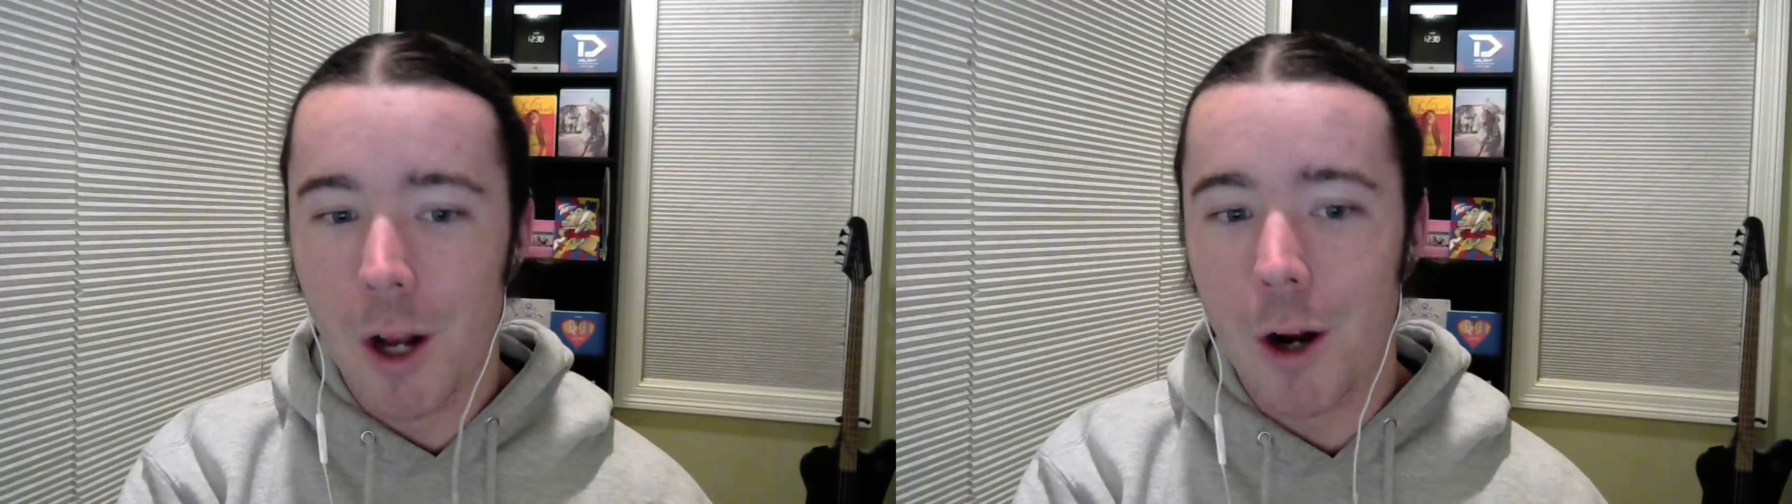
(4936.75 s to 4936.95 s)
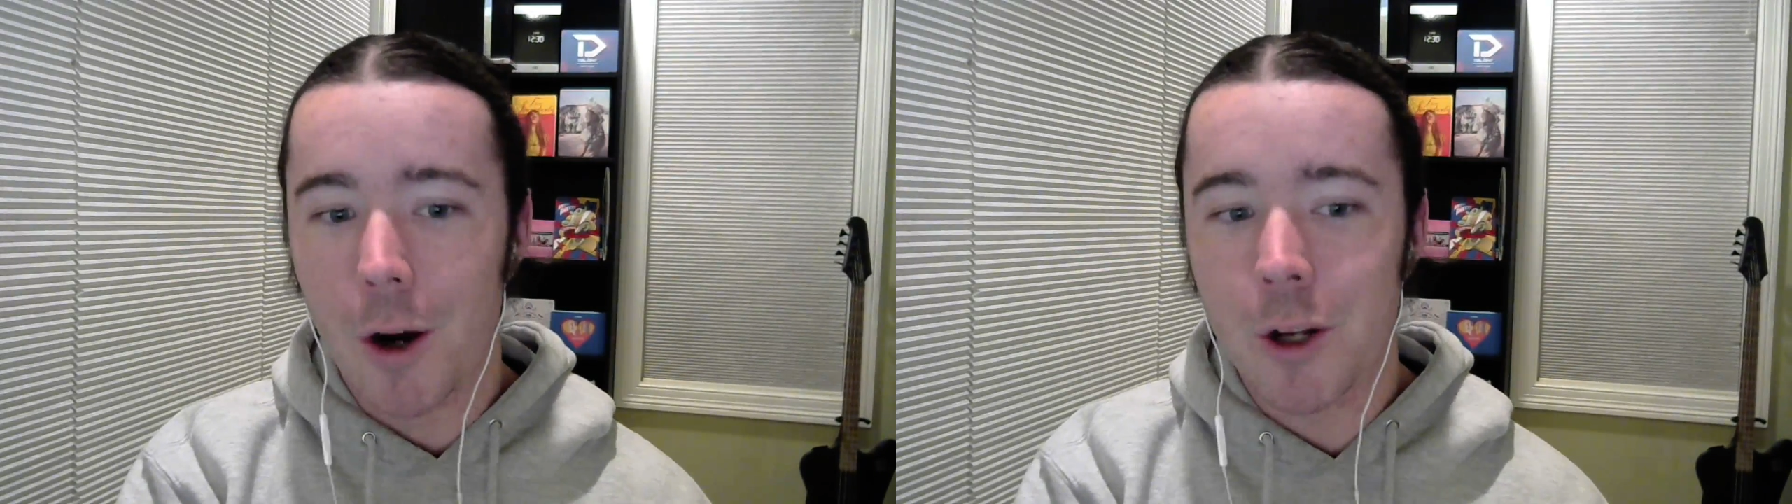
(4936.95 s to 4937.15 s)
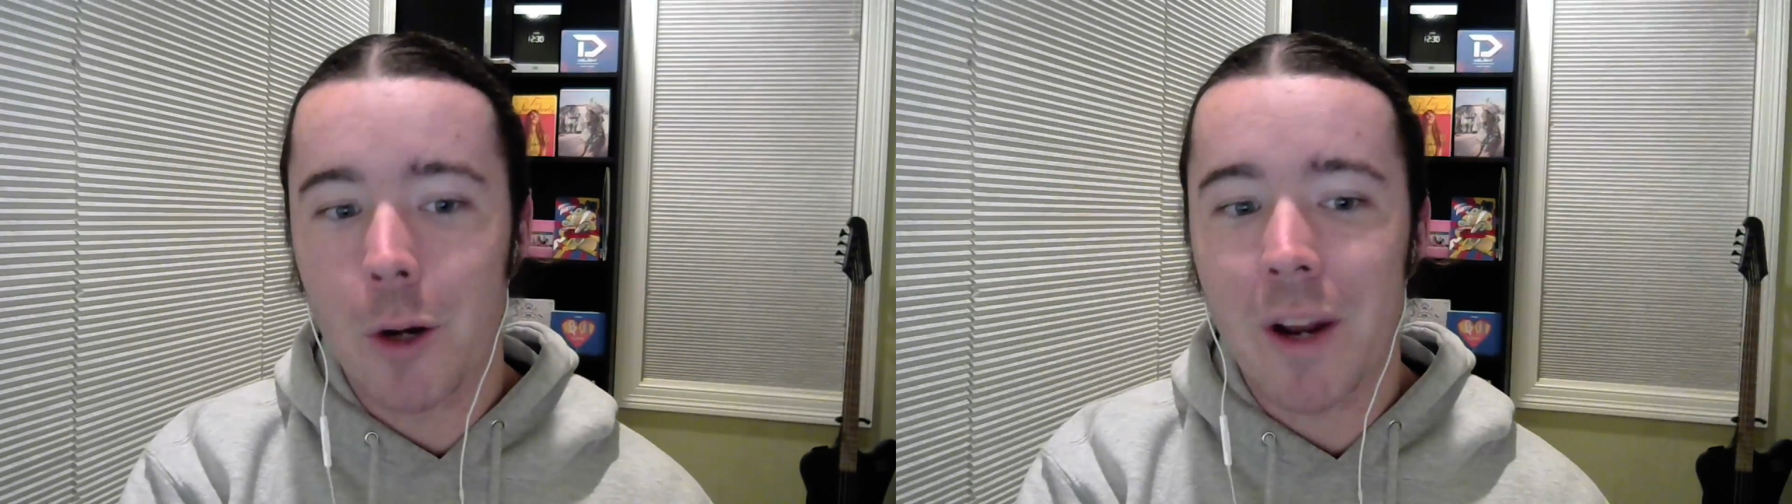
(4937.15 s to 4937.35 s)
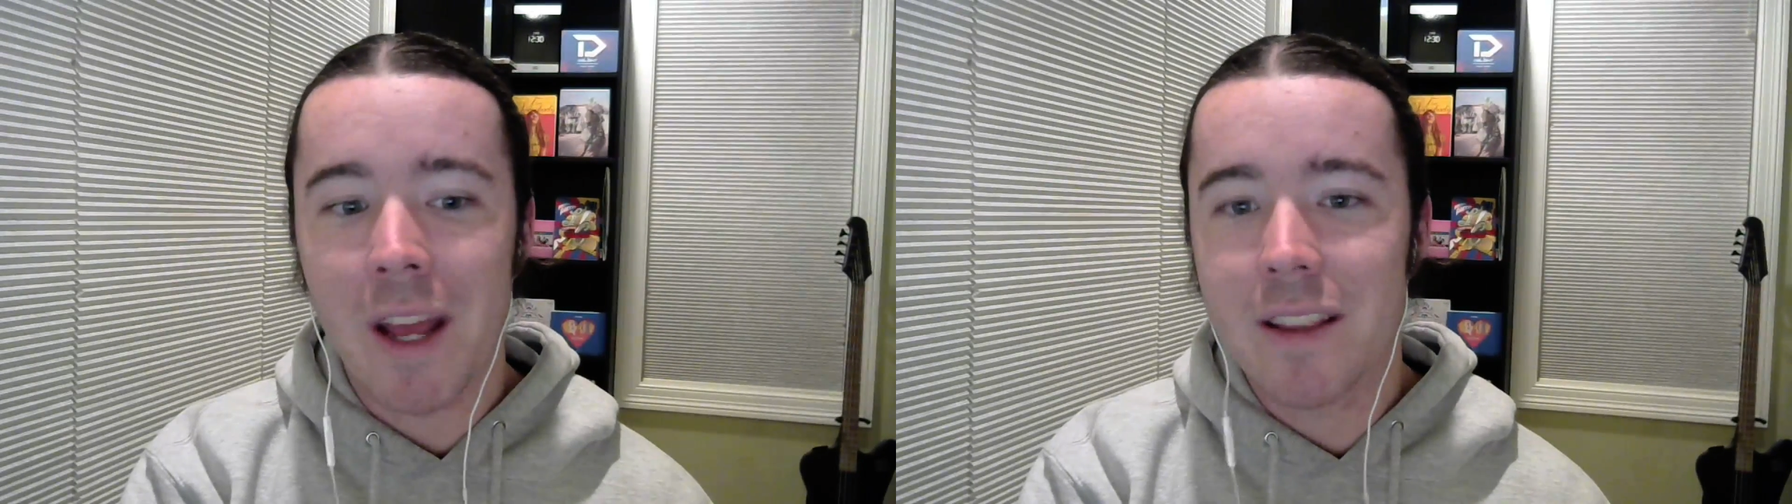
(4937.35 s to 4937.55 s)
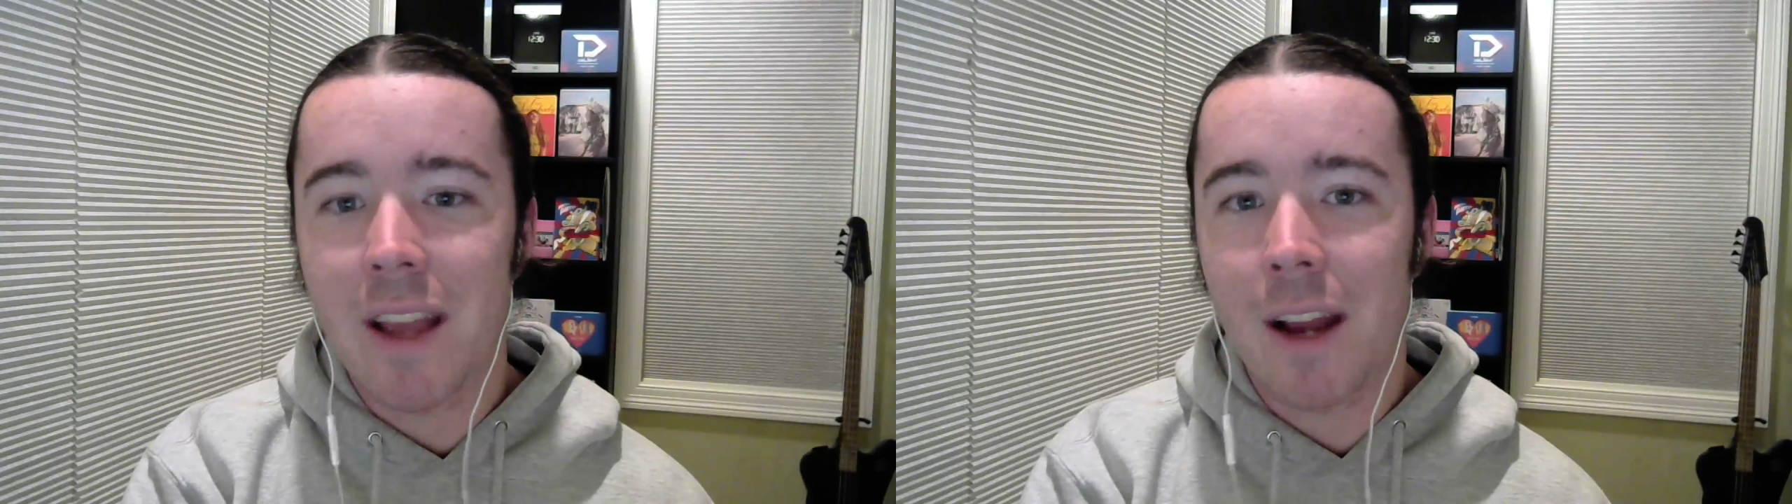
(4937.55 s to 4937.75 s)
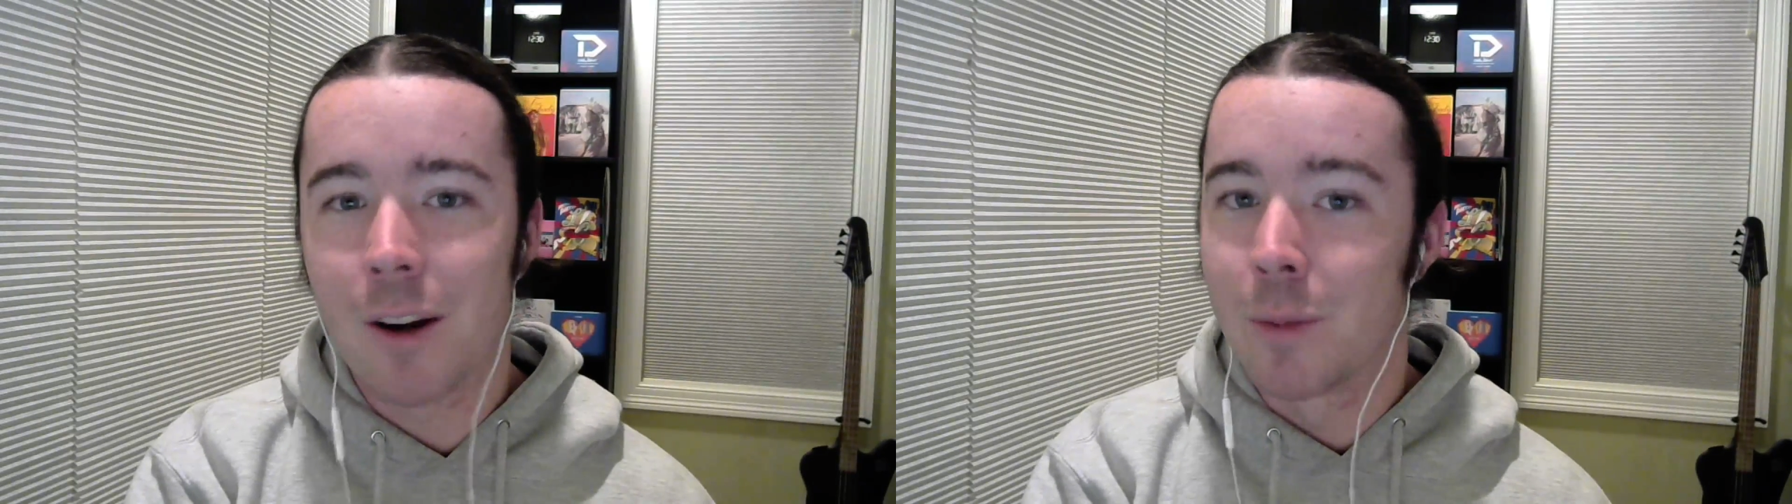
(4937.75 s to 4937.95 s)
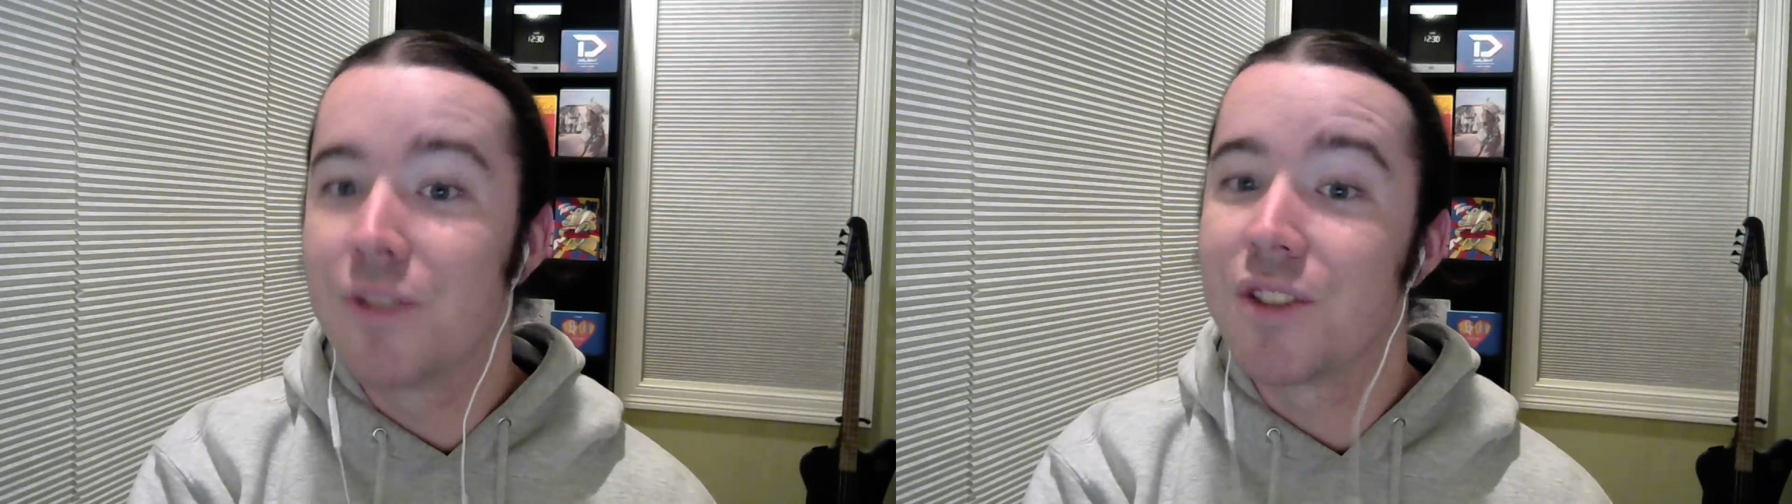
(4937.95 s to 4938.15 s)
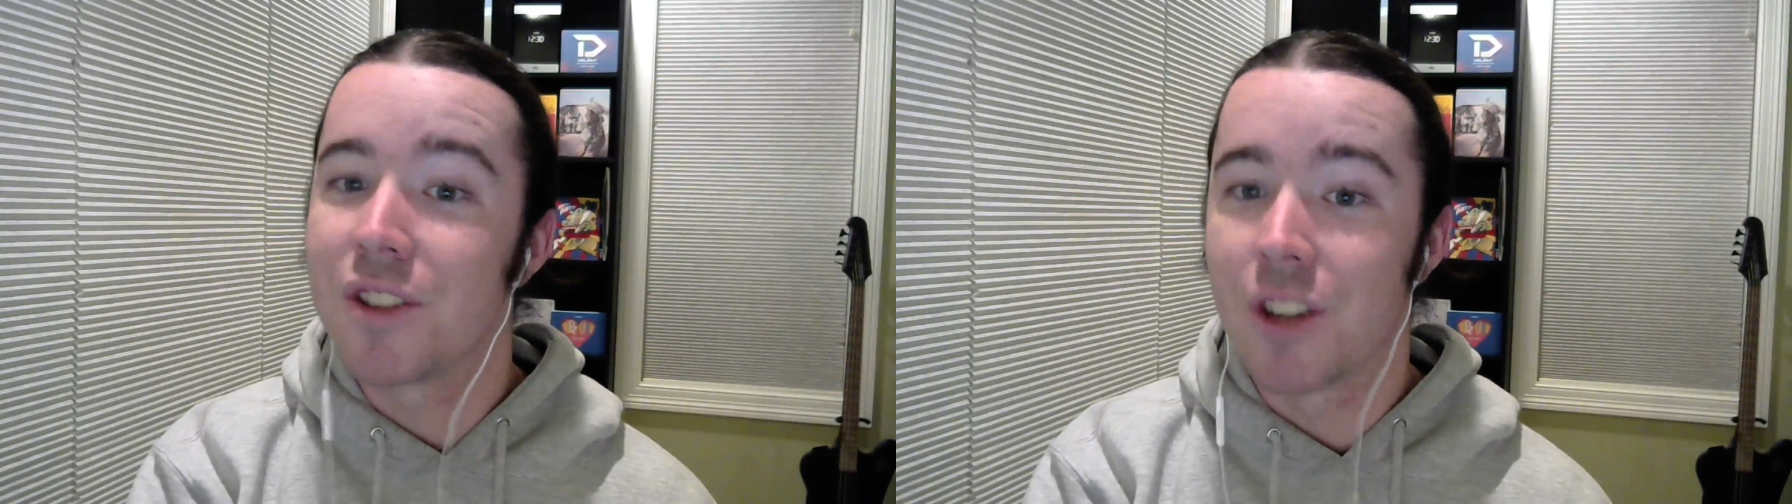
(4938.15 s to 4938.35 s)
are going head to head on
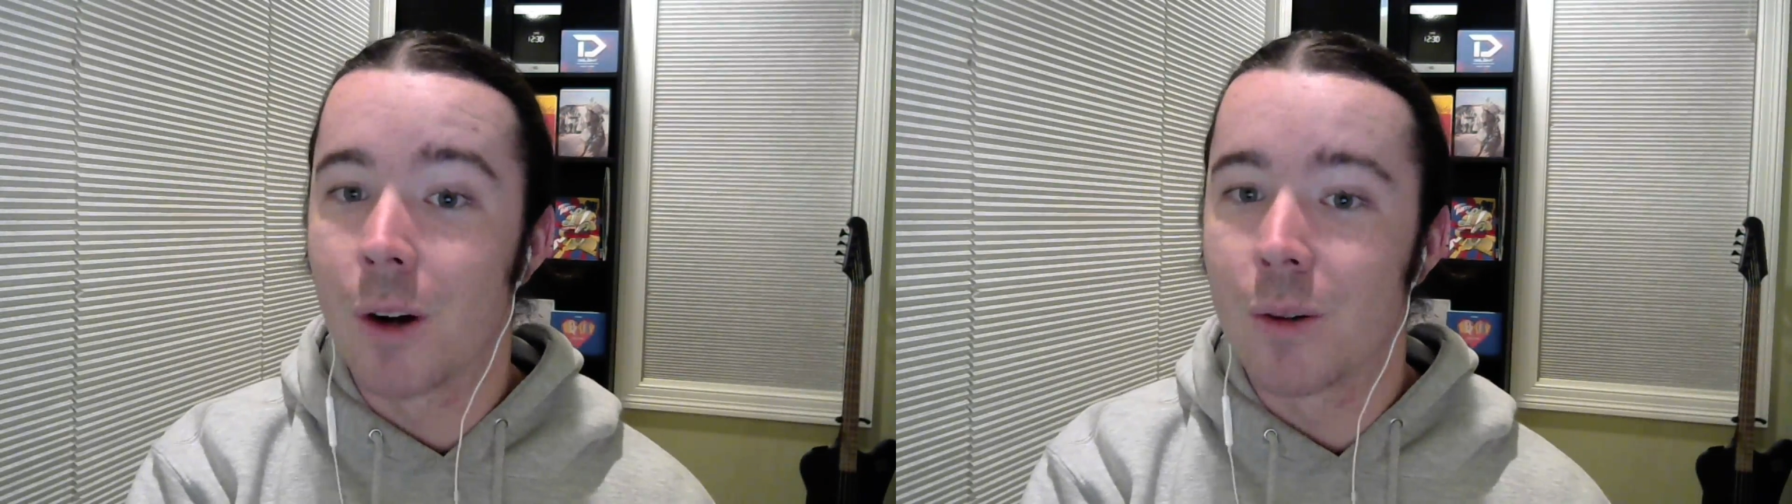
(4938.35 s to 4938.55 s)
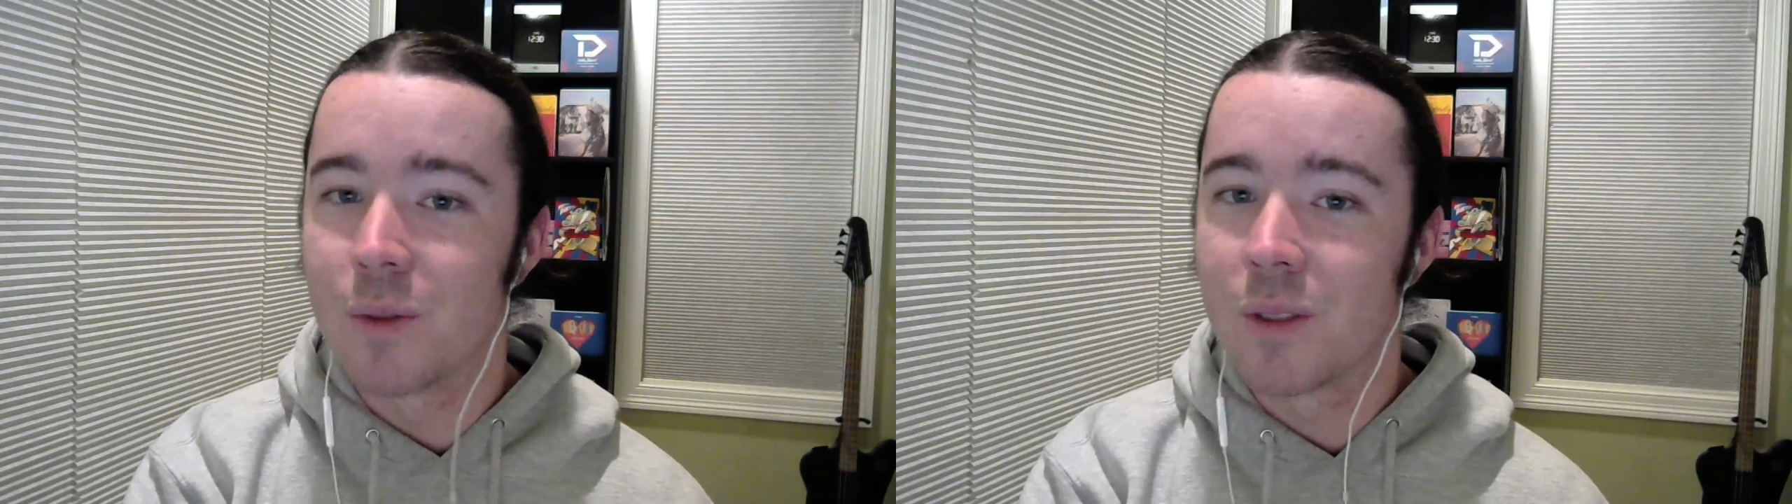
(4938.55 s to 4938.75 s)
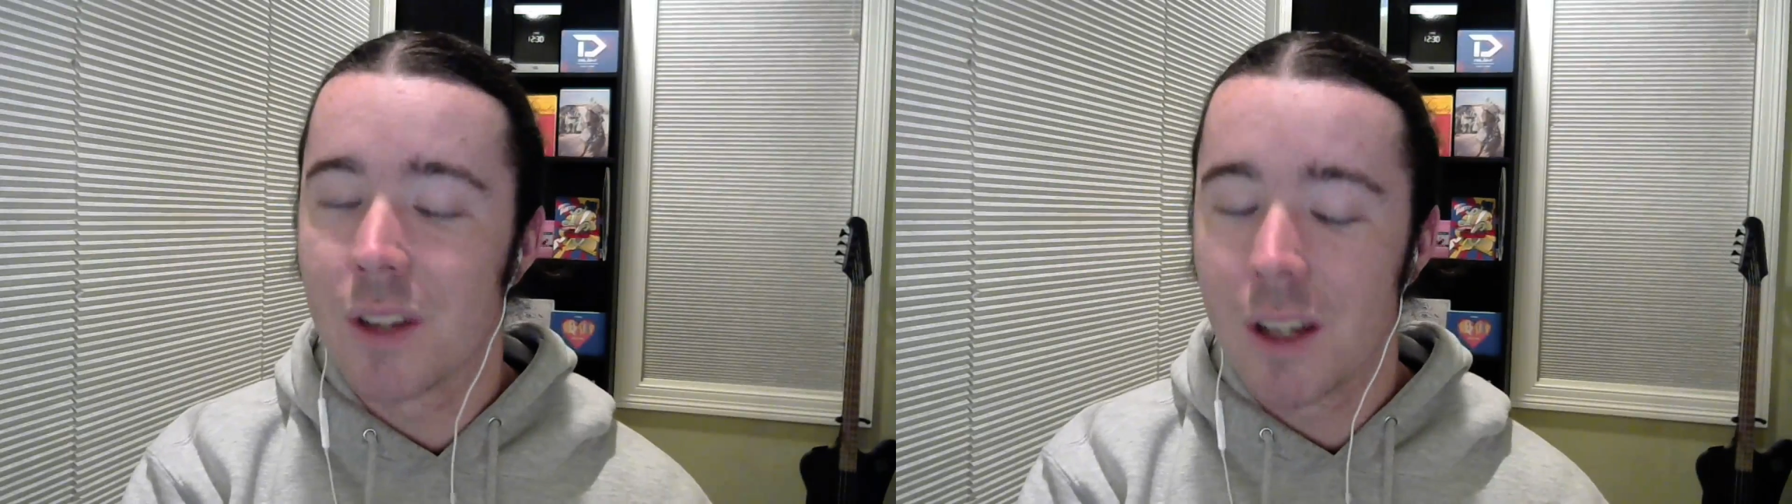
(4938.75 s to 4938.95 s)
music shows,